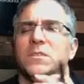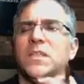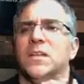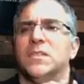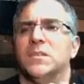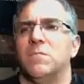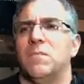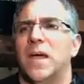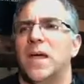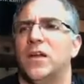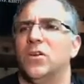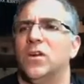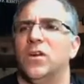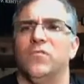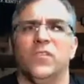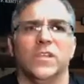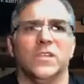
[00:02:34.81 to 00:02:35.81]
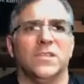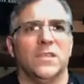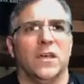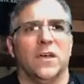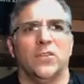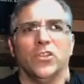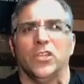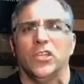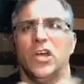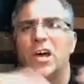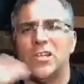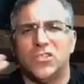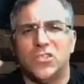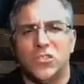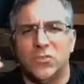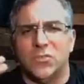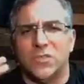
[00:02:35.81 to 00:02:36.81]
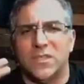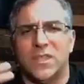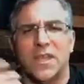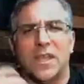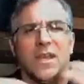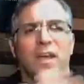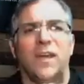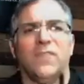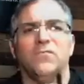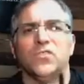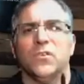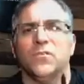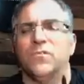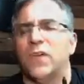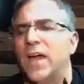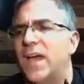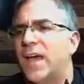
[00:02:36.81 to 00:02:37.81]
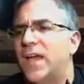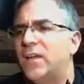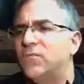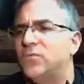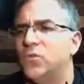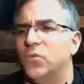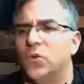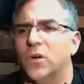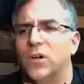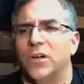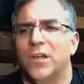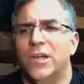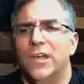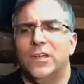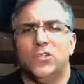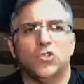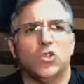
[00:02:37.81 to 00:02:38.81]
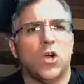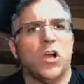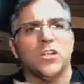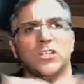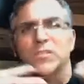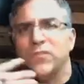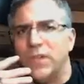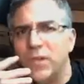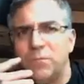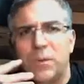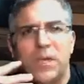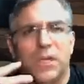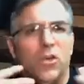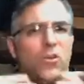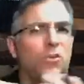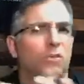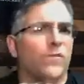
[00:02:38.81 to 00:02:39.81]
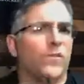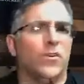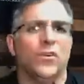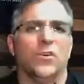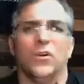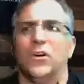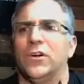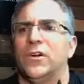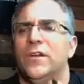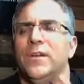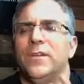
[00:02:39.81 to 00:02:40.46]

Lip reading: Doesn't matter if it's the lawsuits that I've survived, or trucks flipping over, or